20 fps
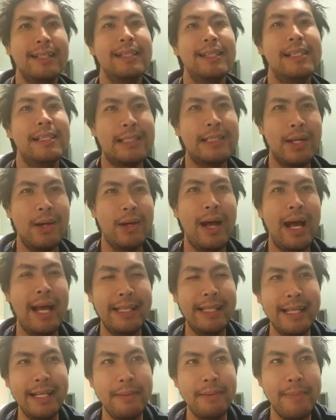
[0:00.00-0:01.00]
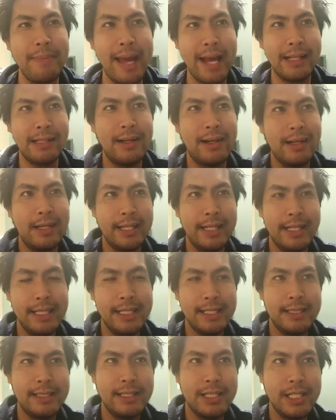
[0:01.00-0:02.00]
So I think Magnar
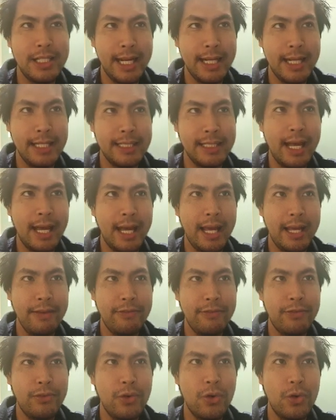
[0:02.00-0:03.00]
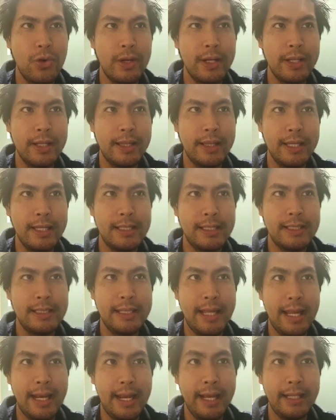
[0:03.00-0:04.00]
is the chase guy for this
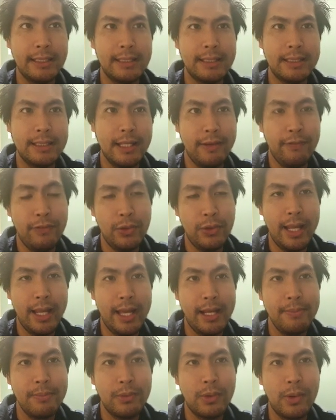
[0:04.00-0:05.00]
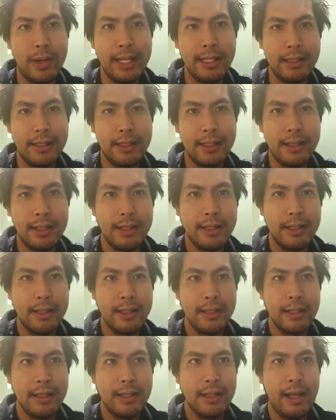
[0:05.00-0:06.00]
10x. If you get him, great.
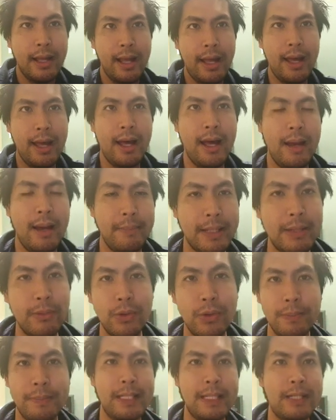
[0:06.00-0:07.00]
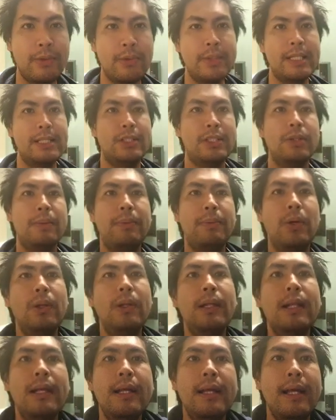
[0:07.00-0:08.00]
He would be the reason to
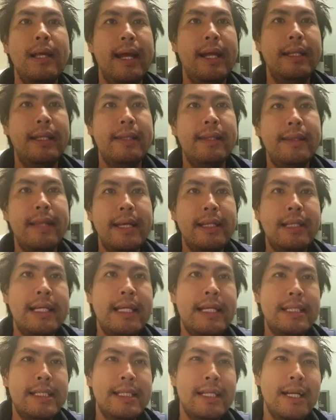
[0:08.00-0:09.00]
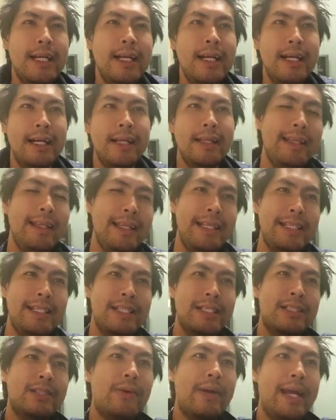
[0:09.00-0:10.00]
pull. And then
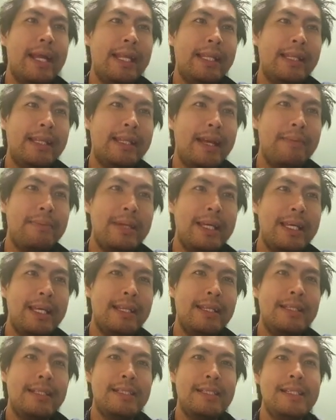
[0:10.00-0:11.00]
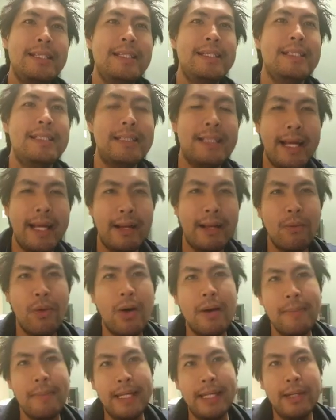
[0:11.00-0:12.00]
Thylisha's great. I mean, she's like
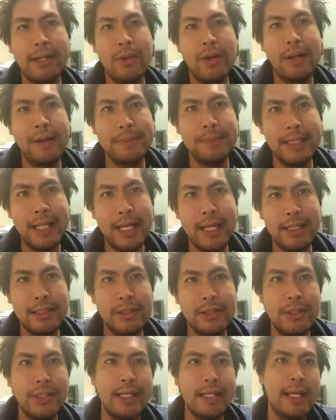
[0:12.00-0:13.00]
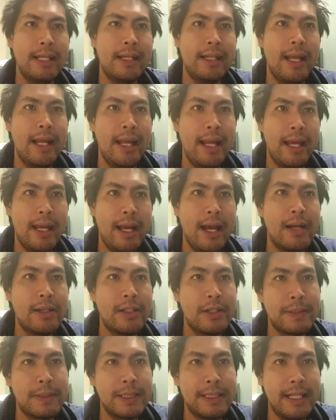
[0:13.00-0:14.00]
War Maiden with upside, so you get a
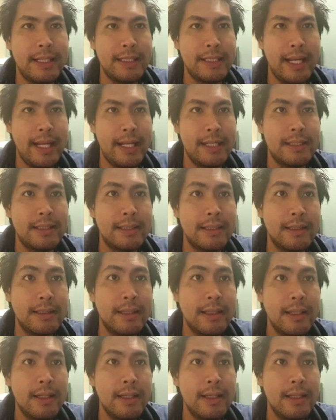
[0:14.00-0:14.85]
100% chance to